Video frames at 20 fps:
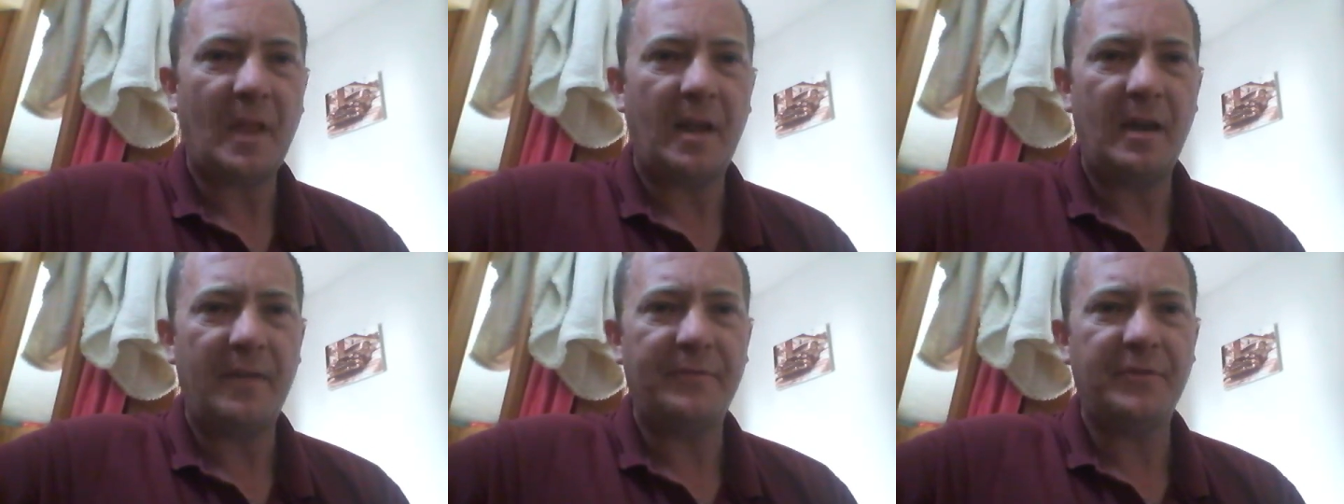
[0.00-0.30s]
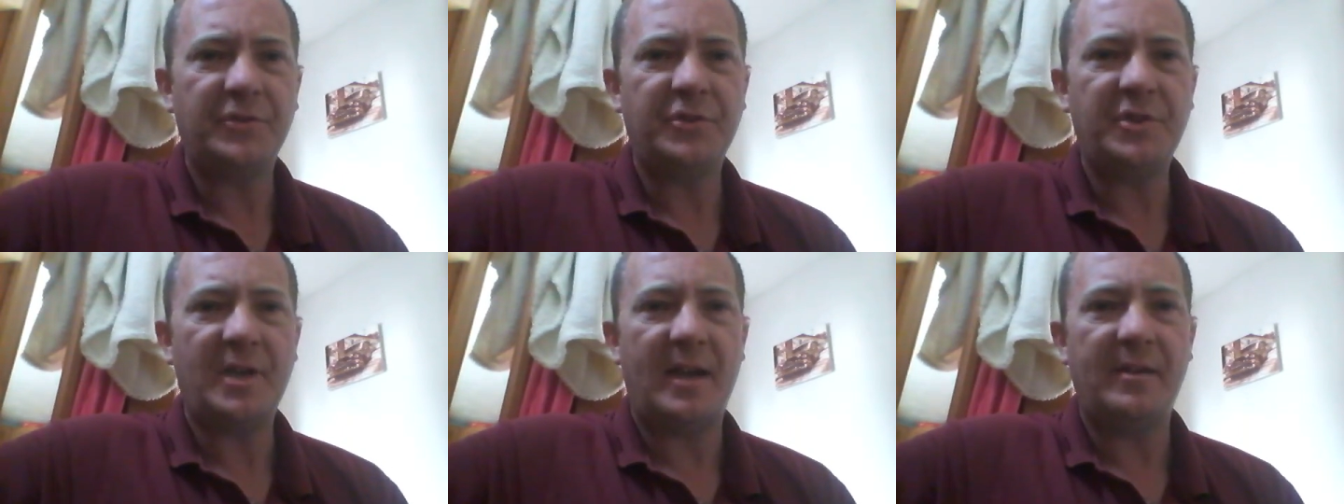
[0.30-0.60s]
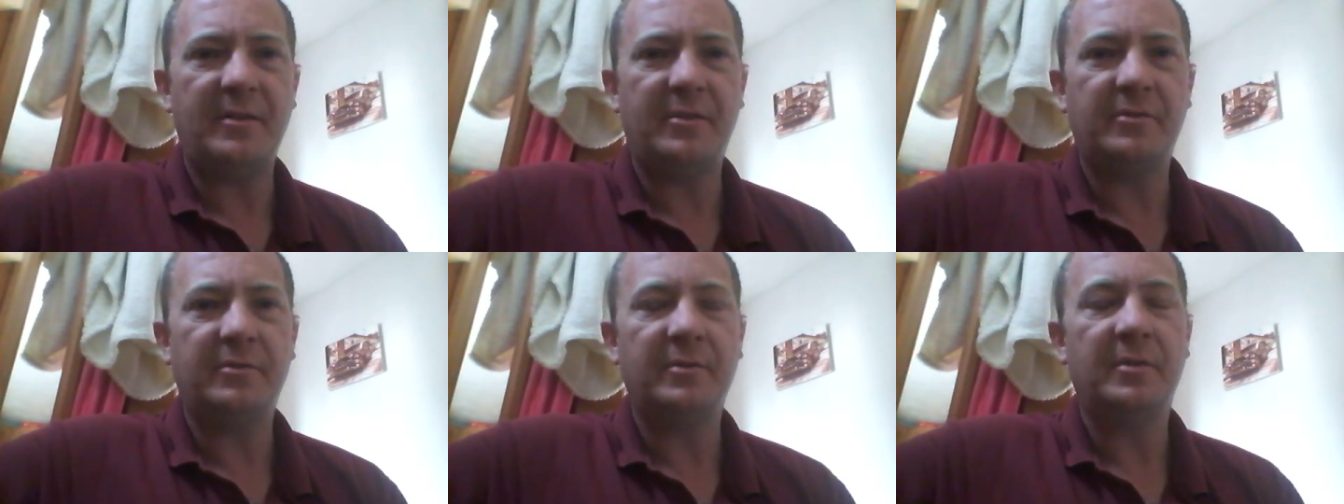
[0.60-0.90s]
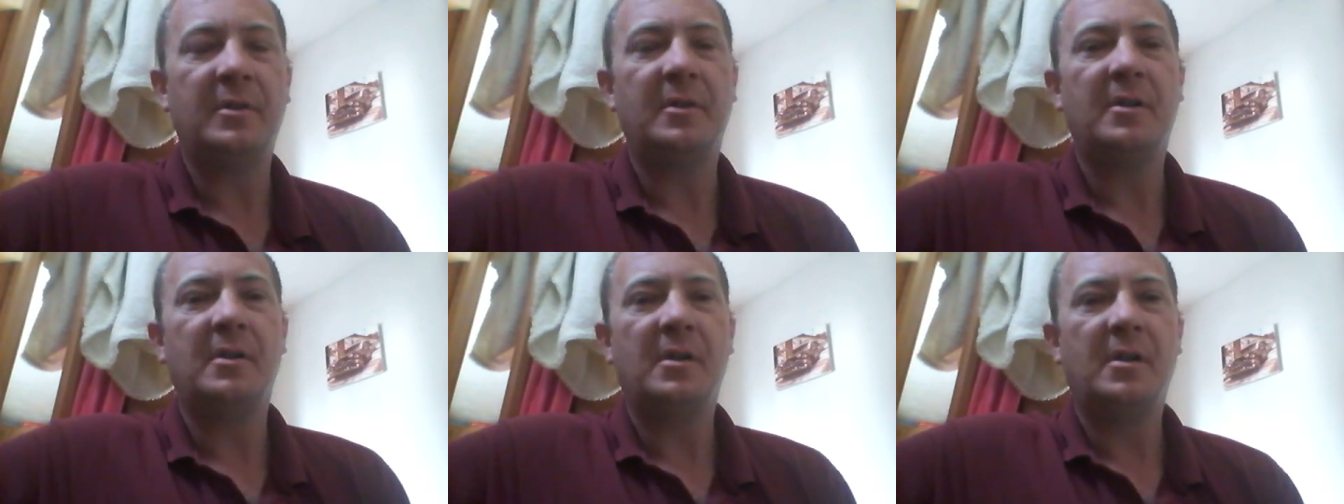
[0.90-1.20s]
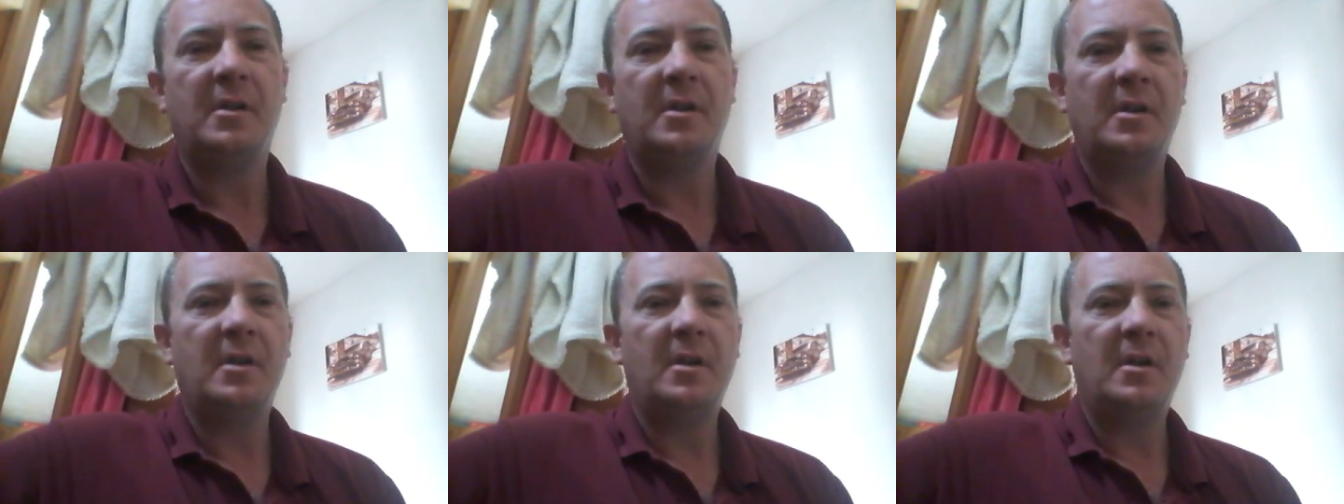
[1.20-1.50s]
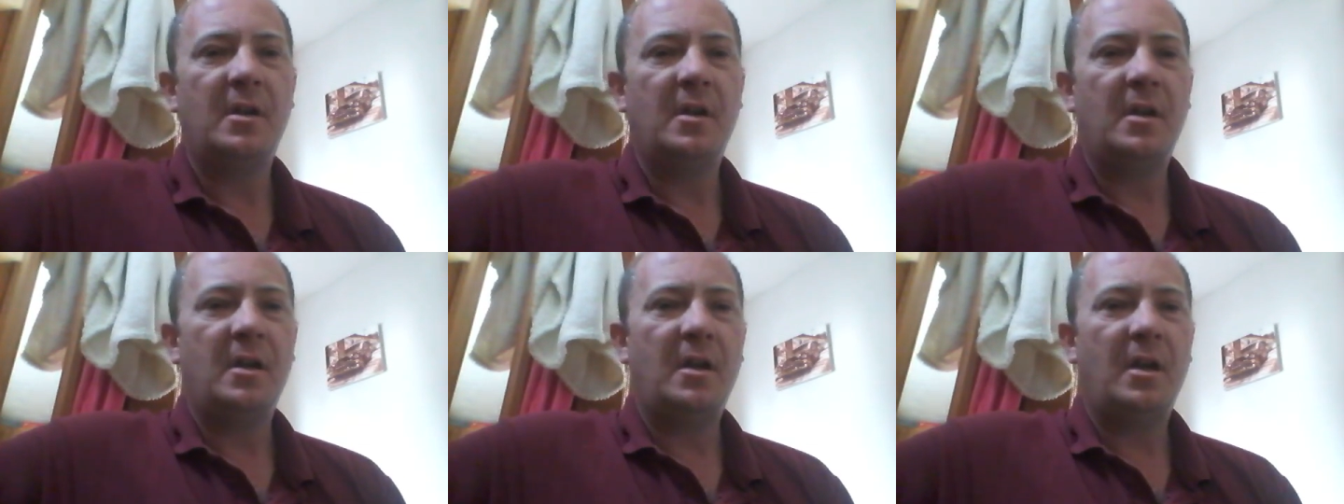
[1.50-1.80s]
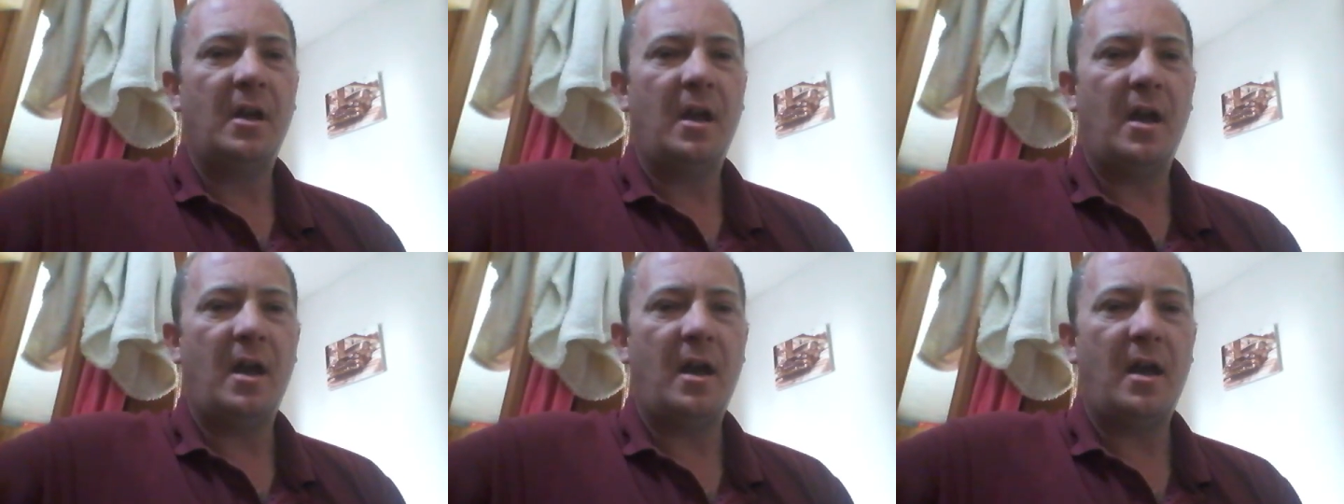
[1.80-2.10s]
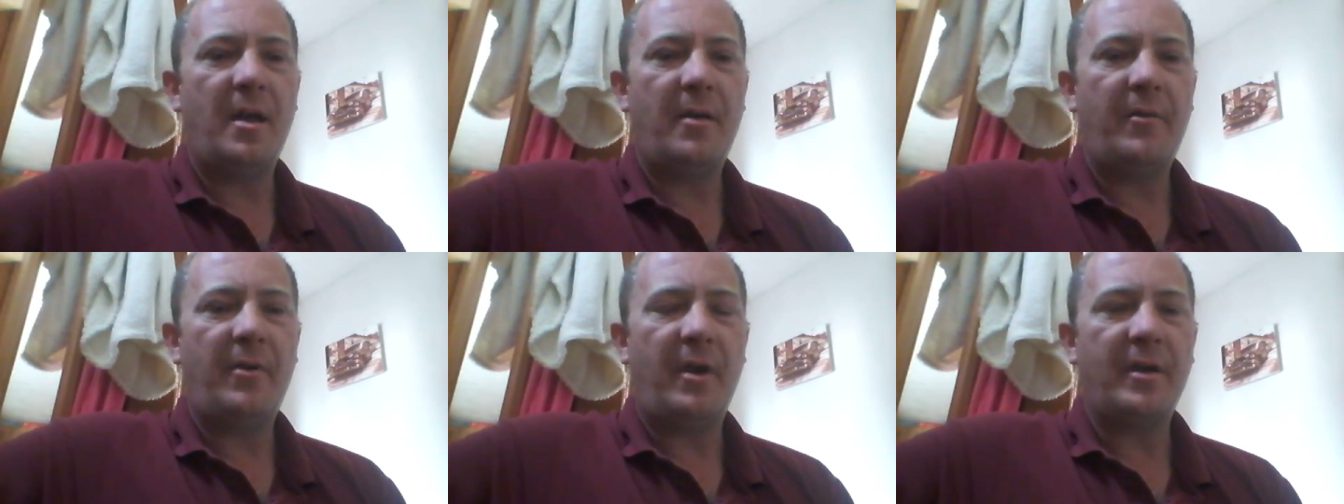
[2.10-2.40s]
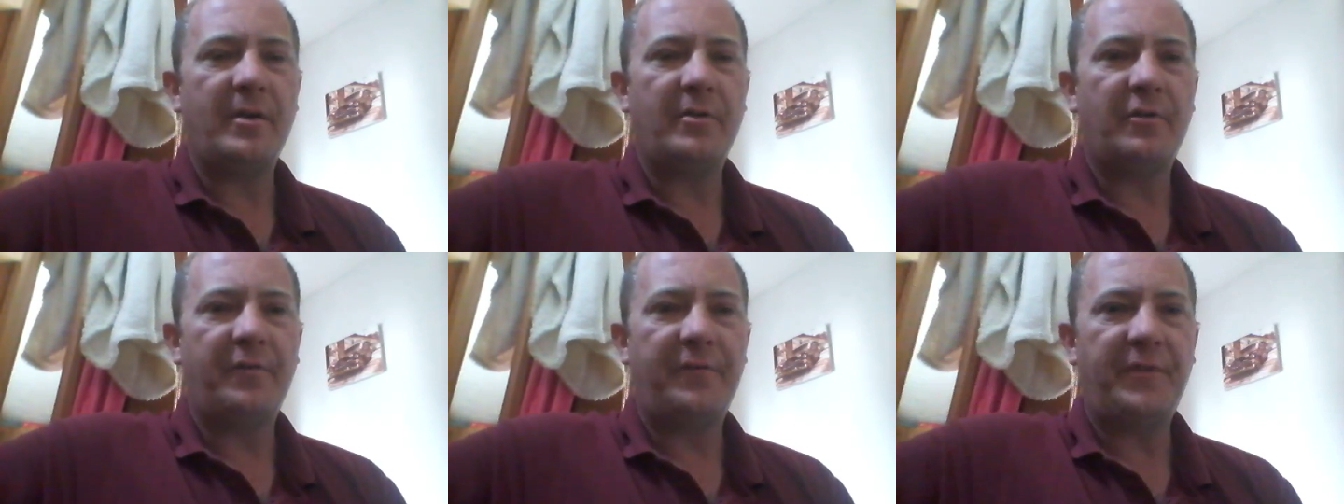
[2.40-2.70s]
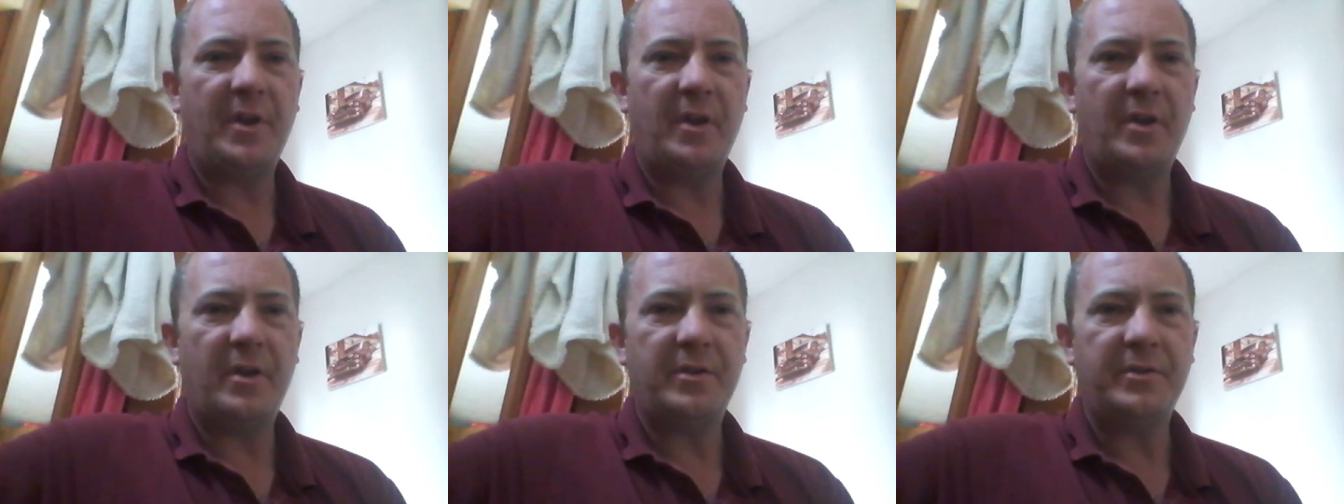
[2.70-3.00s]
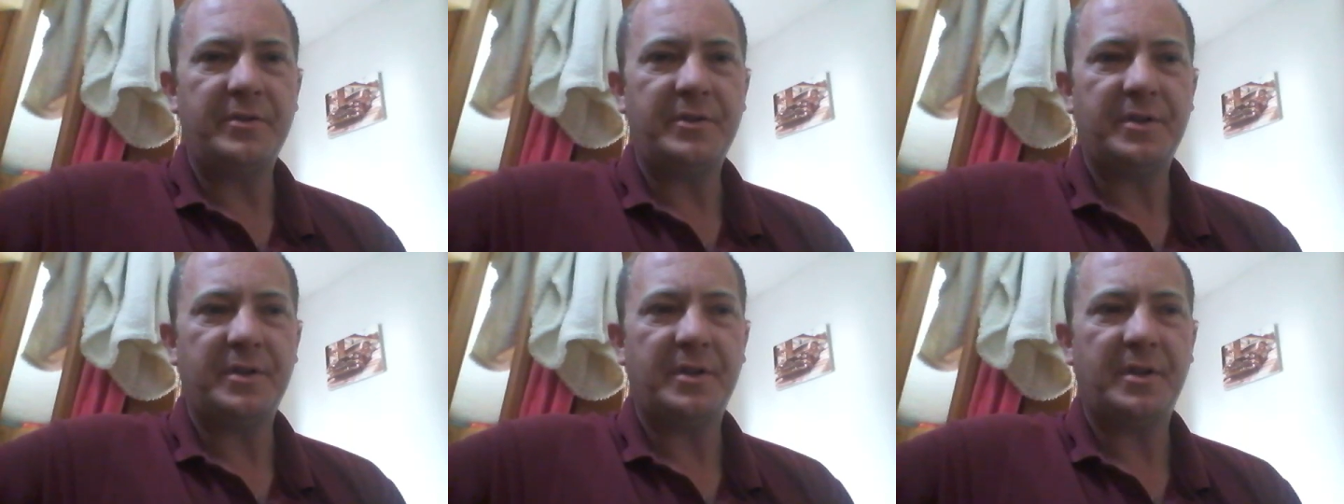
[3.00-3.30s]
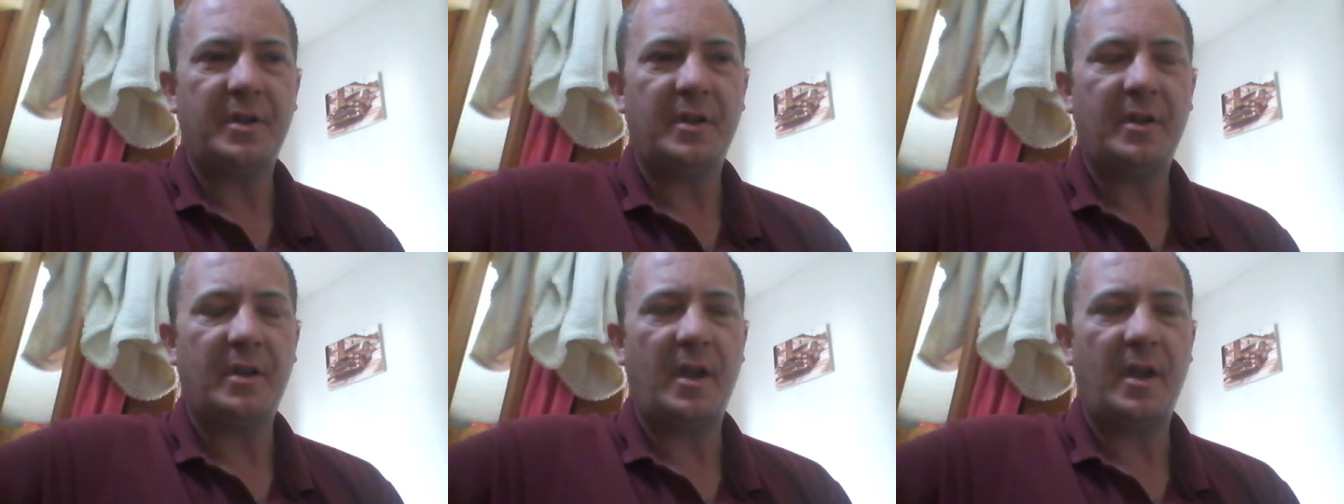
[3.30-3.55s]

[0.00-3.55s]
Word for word: Love your channel. Uh, like your reviews.